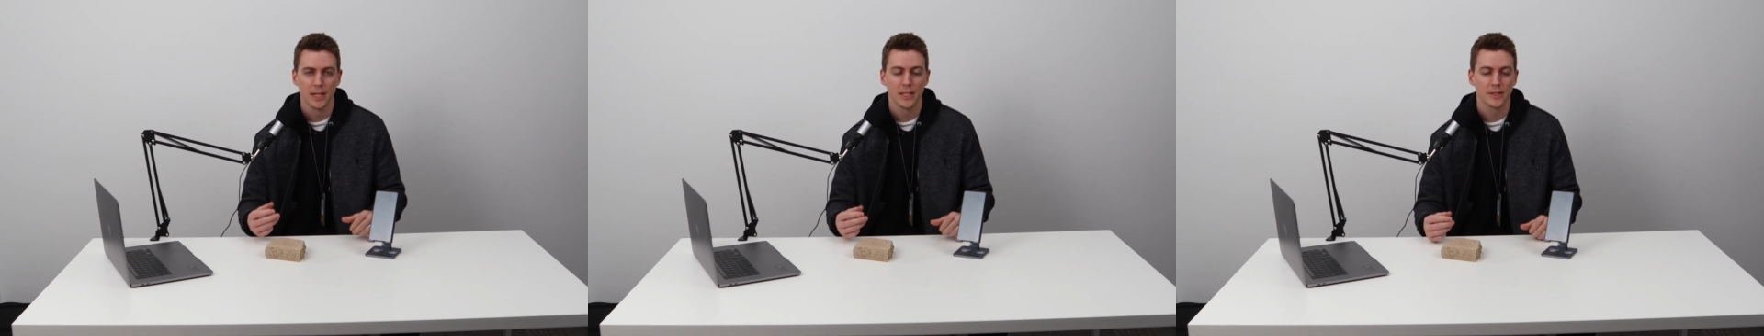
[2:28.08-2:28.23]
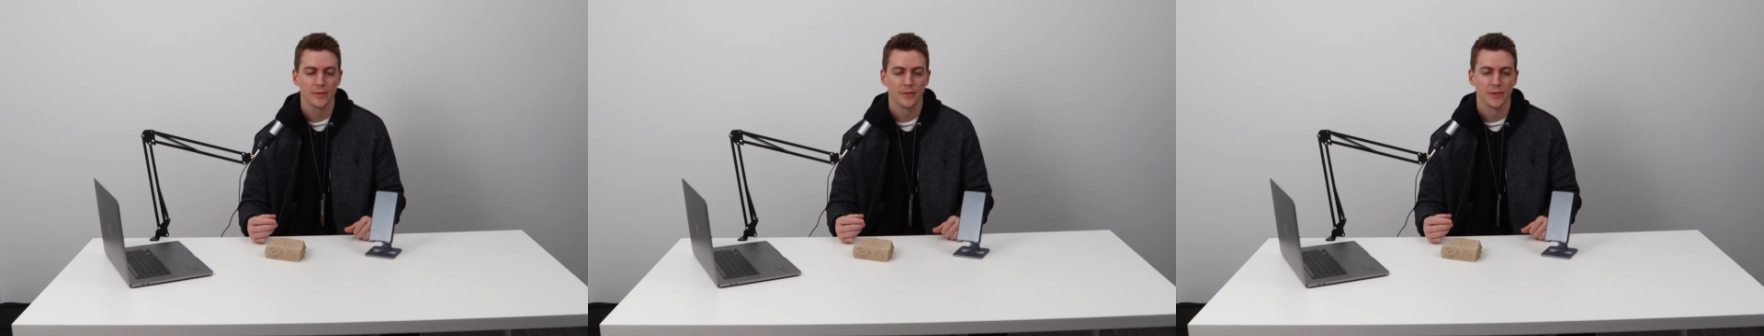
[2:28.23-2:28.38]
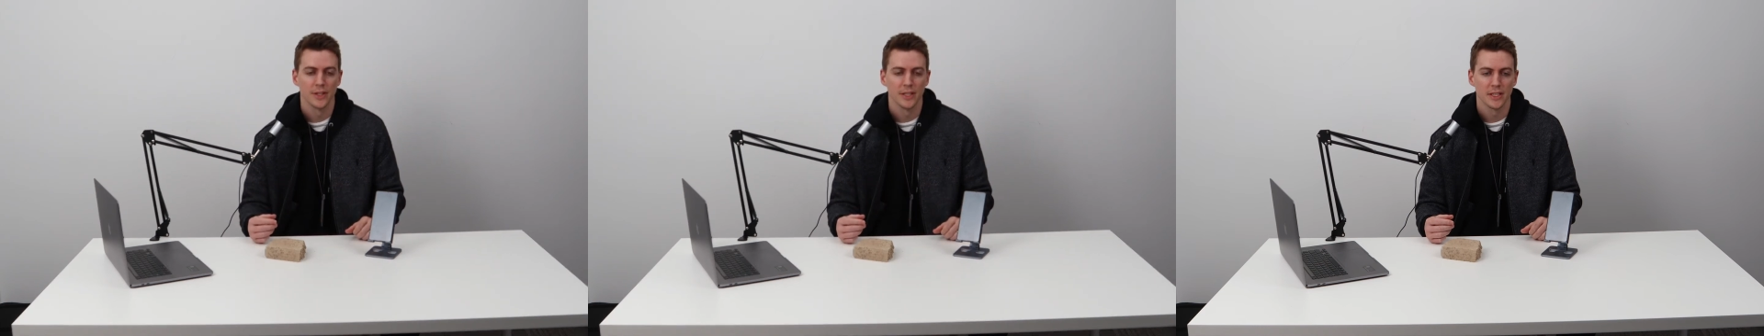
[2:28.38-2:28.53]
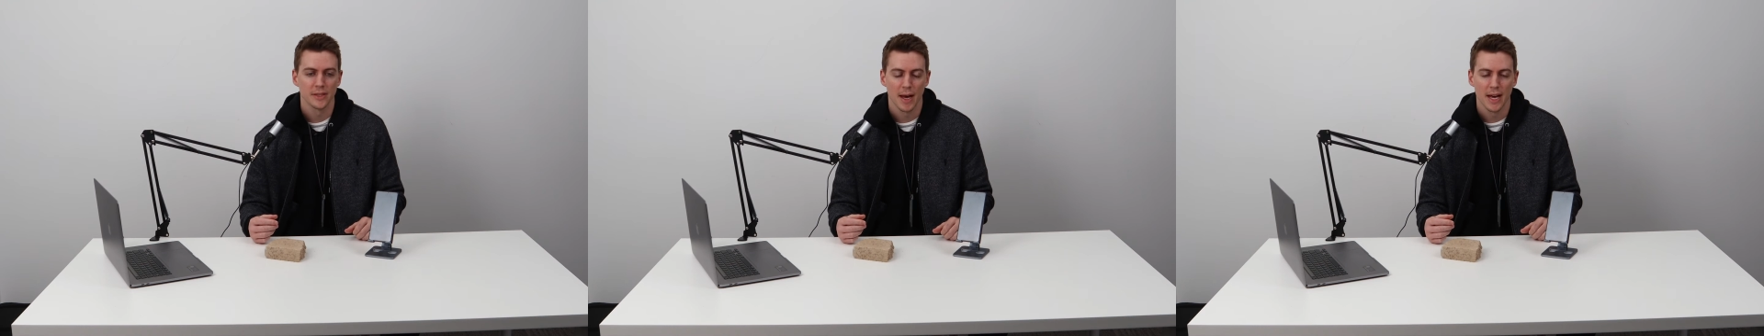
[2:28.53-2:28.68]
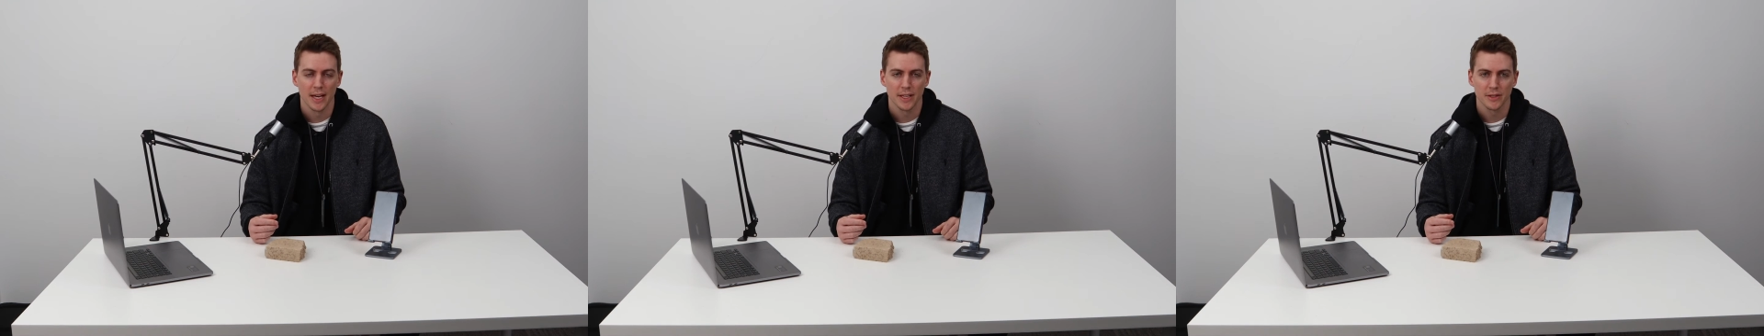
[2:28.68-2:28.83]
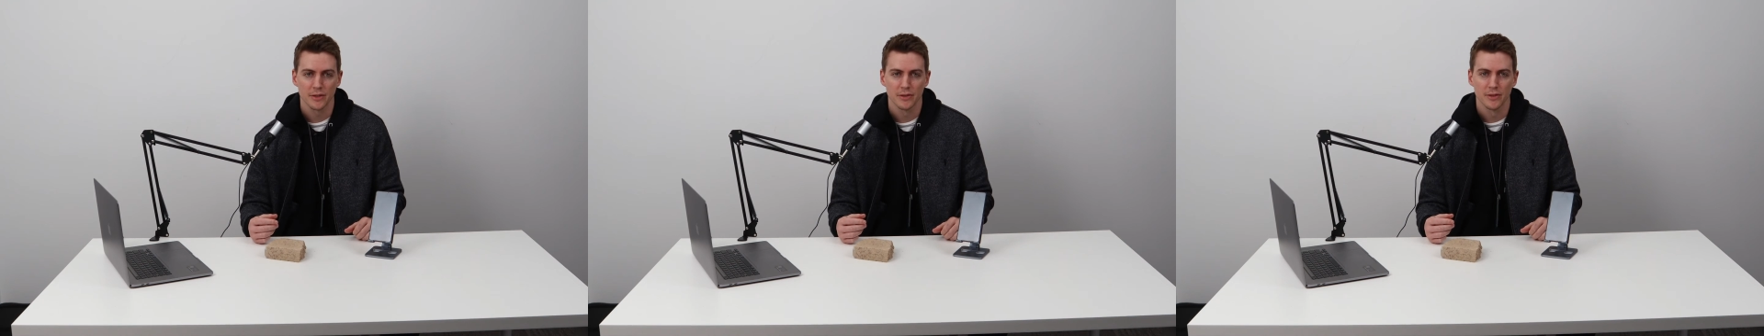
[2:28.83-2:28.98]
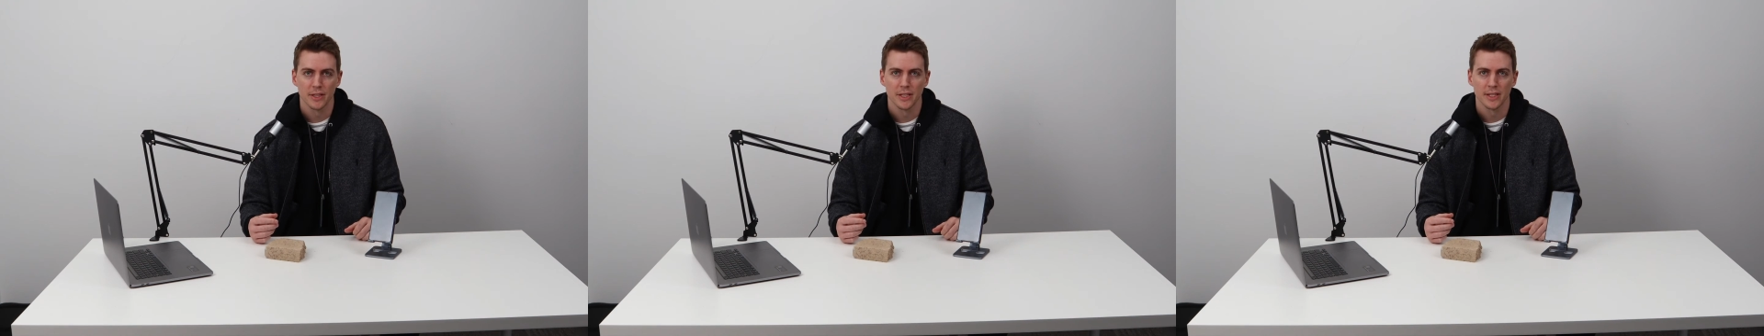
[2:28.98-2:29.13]
for this
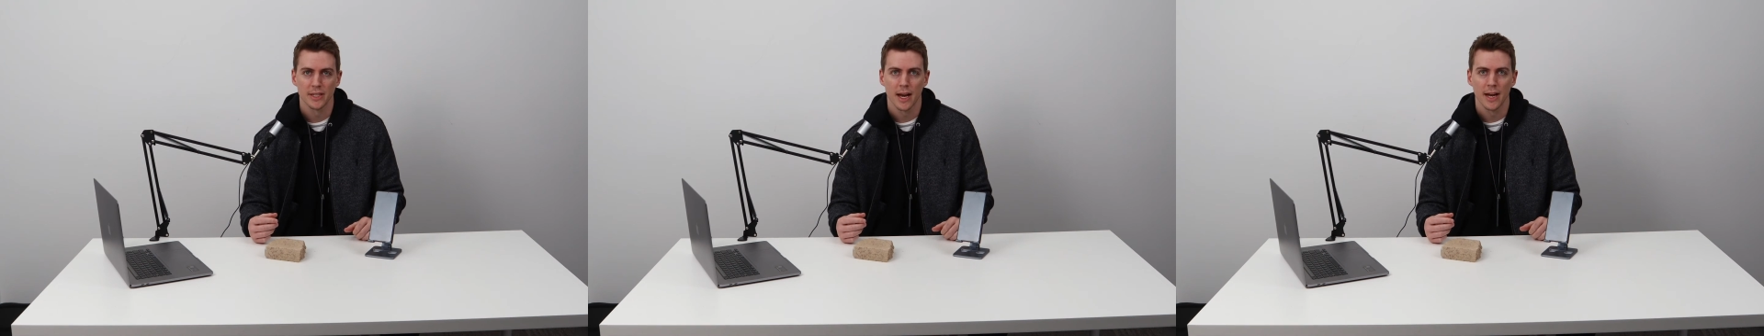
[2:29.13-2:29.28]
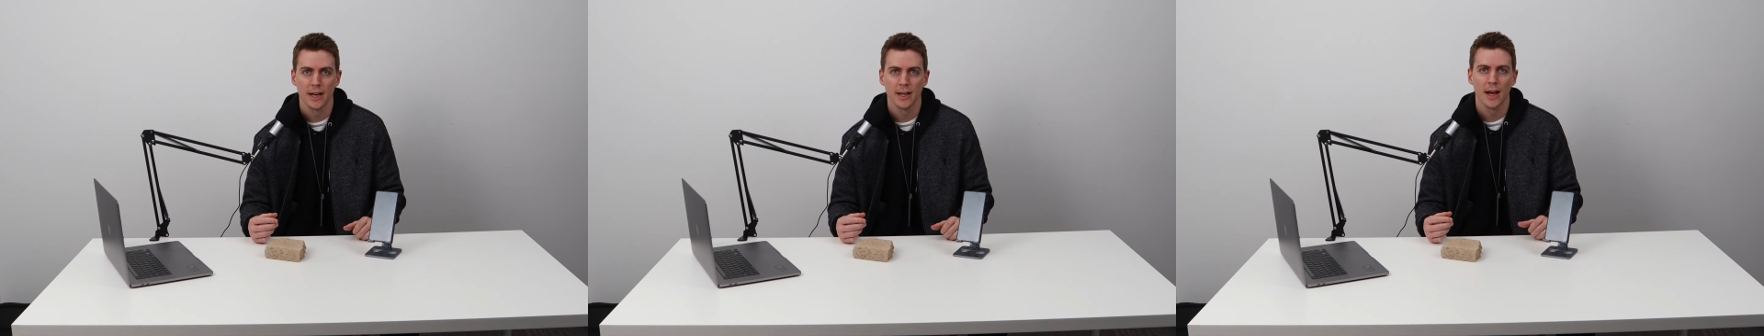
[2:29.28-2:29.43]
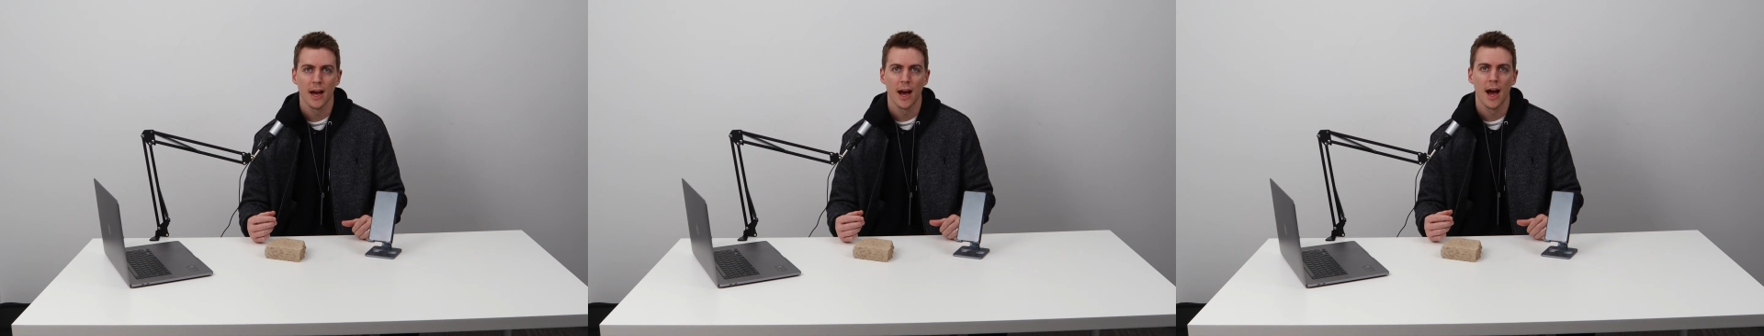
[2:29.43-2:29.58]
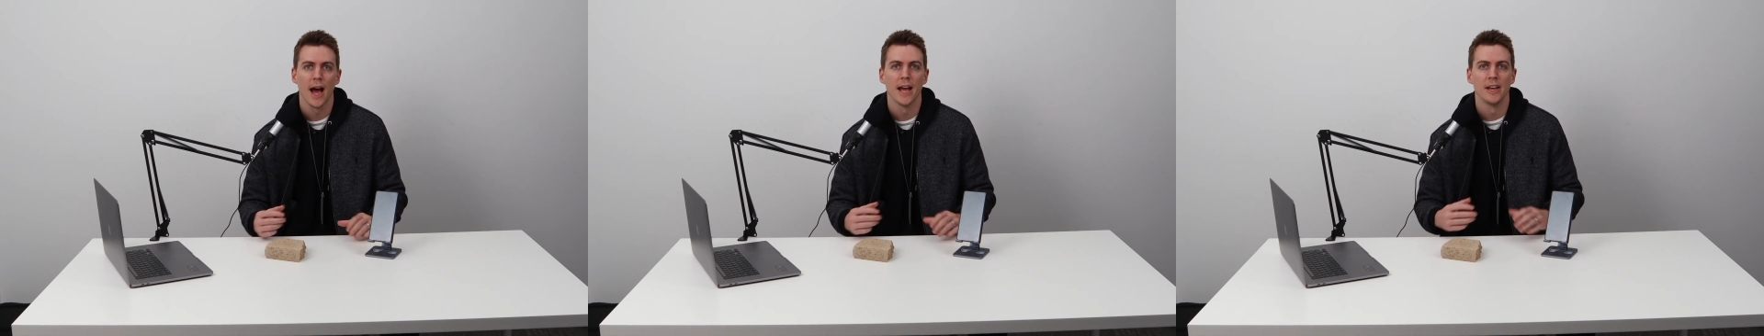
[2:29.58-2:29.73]
master design.